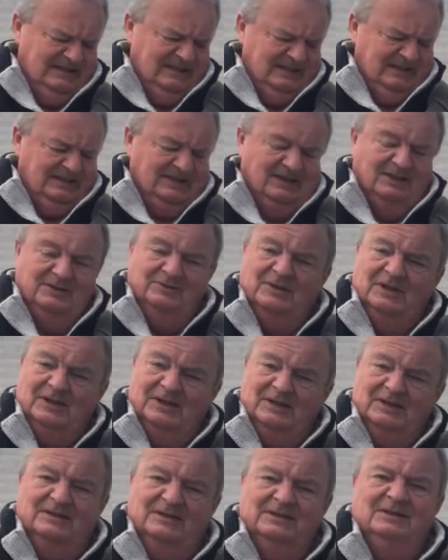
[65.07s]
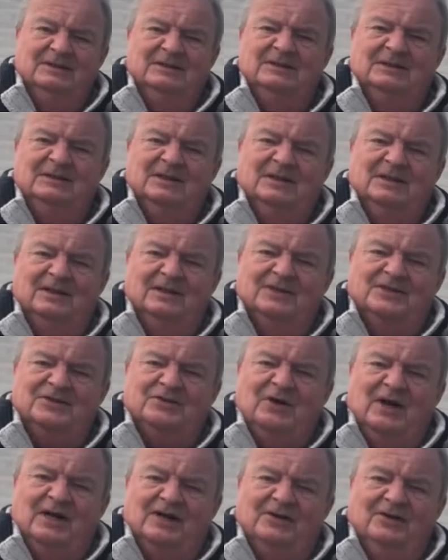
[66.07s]
So let's
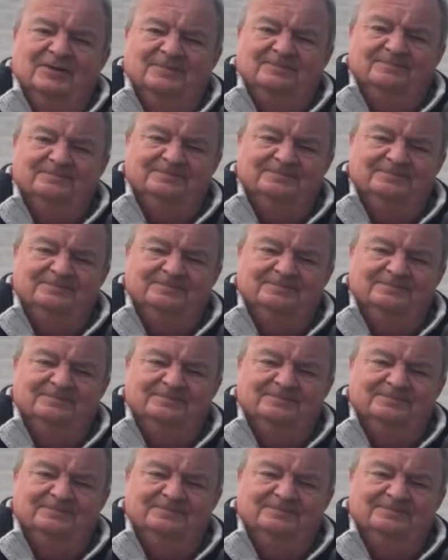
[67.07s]
crack on.